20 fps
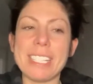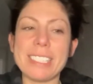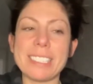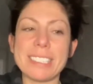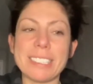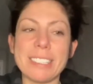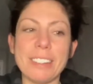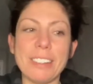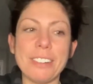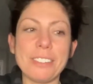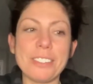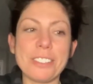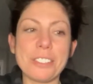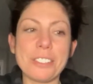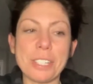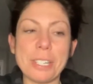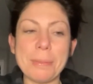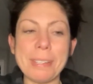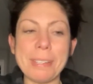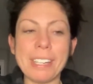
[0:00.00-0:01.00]
so
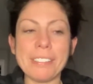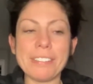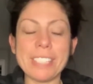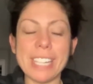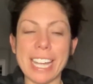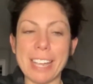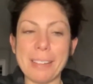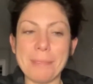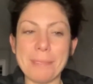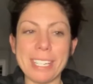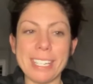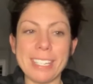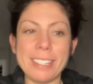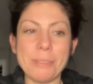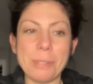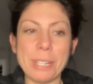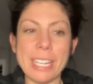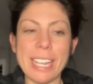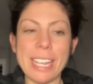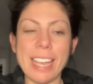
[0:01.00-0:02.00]
Dreaming of Diamond,
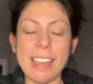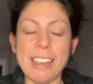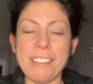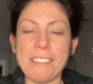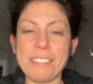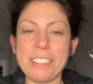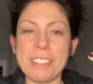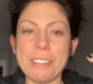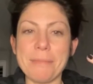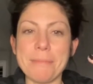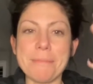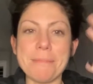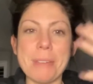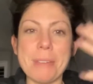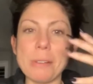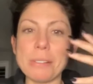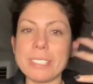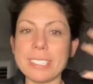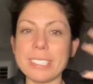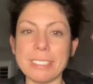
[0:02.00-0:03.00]
we have the
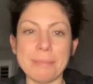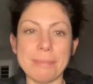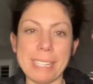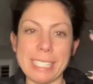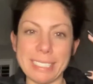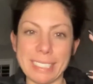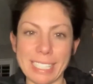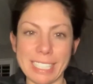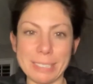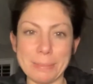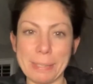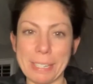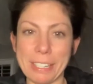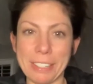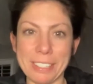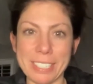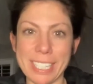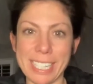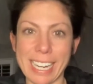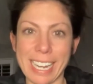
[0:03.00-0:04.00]
most amazing
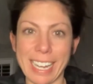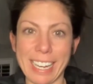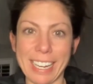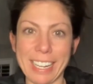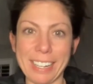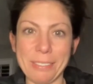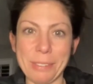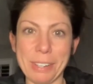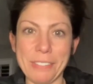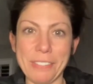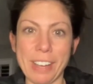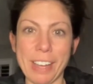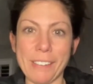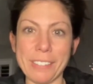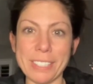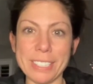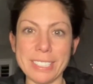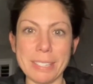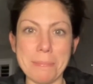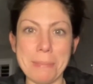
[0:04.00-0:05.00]
speaker tonight. We've
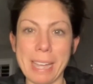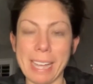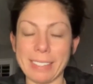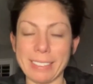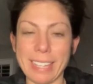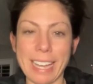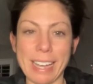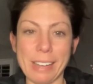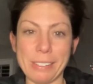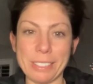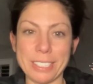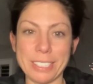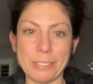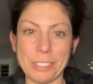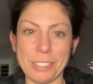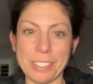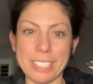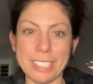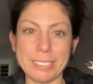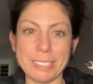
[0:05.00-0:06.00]
obviously packed the house
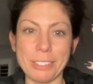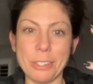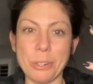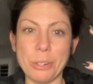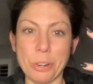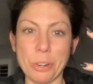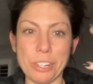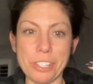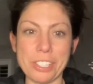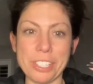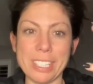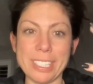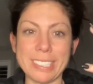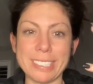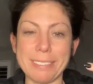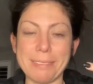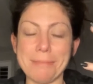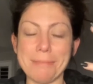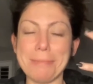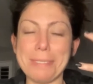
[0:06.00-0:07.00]
for this
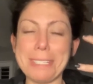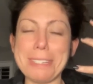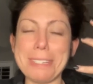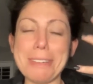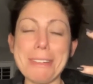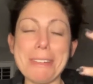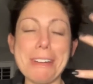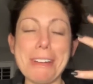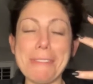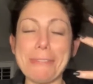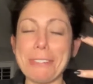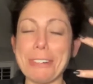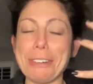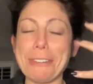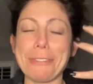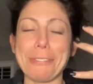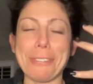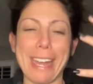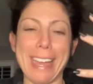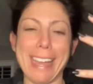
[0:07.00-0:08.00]
gorgeous, beautiful
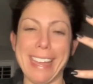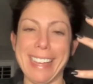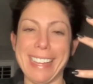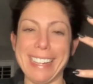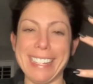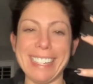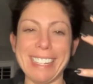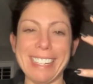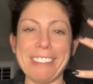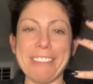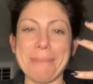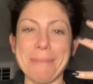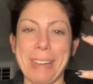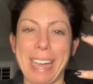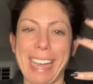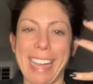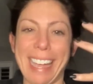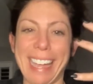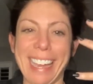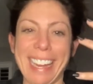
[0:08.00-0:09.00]
friend of
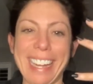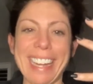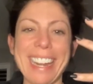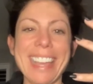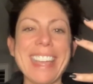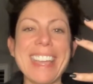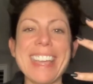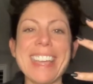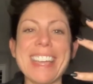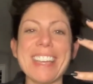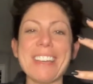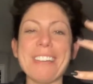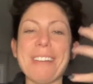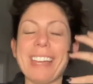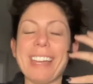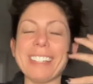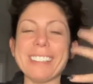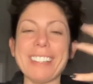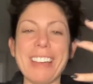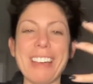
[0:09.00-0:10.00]
mine who
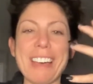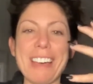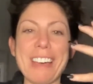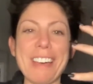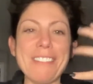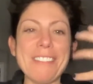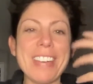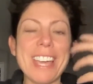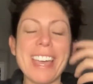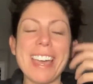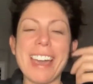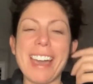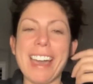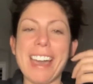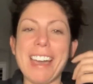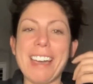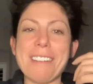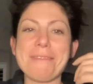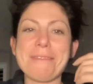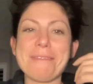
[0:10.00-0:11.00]
I love,
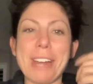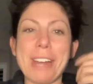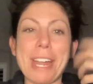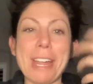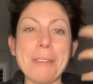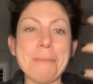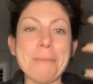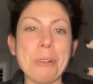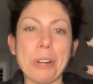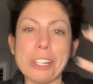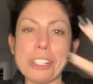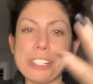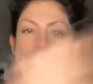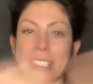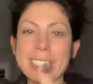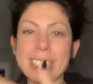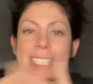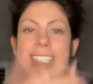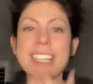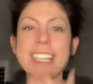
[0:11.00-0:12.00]
Raya Moore. She's
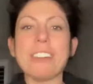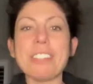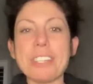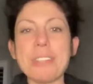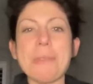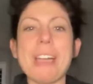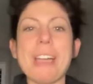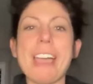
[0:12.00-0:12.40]
going to tell you